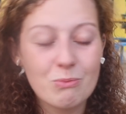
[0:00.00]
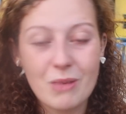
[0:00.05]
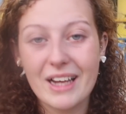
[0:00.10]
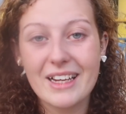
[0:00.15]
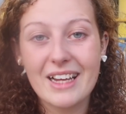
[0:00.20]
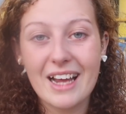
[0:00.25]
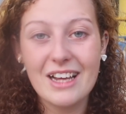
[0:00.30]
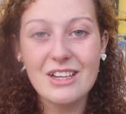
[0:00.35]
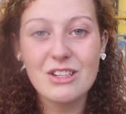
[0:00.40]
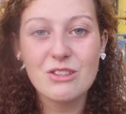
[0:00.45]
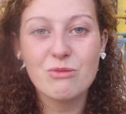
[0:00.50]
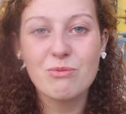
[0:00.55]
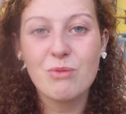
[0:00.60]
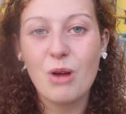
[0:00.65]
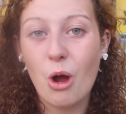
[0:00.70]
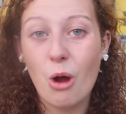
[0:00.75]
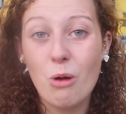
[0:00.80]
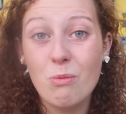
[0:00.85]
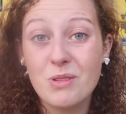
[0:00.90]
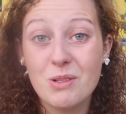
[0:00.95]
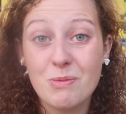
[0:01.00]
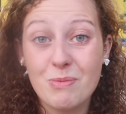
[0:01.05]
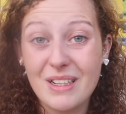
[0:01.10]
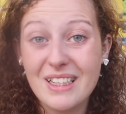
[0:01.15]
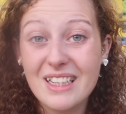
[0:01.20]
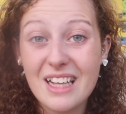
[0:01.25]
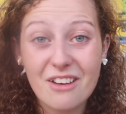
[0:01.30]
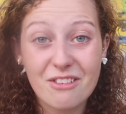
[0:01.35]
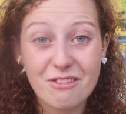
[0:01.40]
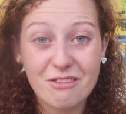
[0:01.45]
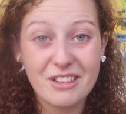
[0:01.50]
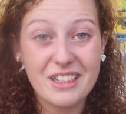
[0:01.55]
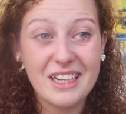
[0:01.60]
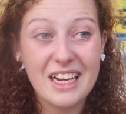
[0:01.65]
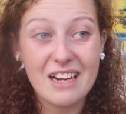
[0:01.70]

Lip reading: I kind of hope to be there for a